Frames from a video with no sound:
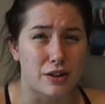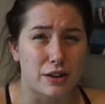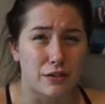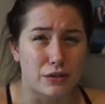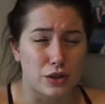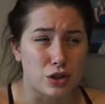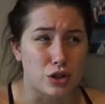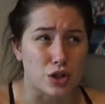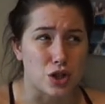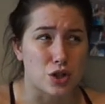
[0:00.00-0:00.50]

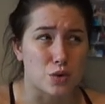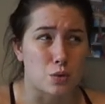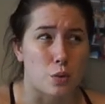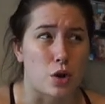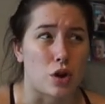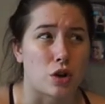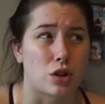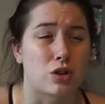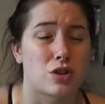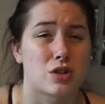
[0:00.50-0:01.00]
if you just
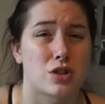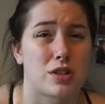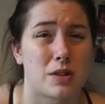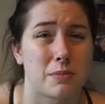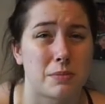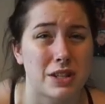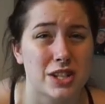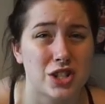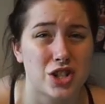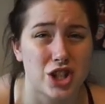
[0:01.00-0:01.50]
want
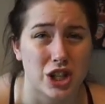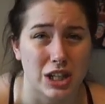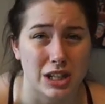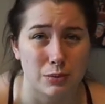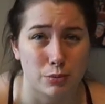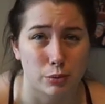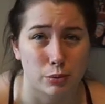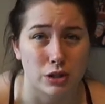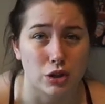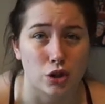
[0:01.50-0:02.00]
something
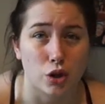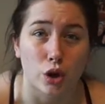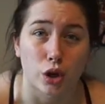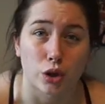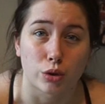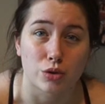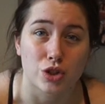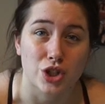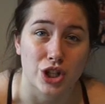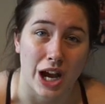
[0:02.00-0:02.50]
cheap with your
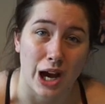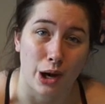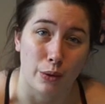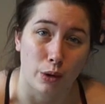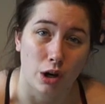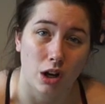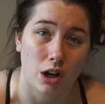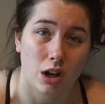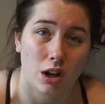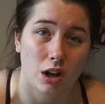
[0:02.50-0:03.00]
own
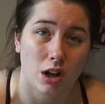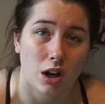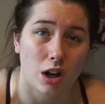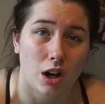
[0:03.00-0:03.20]
shower.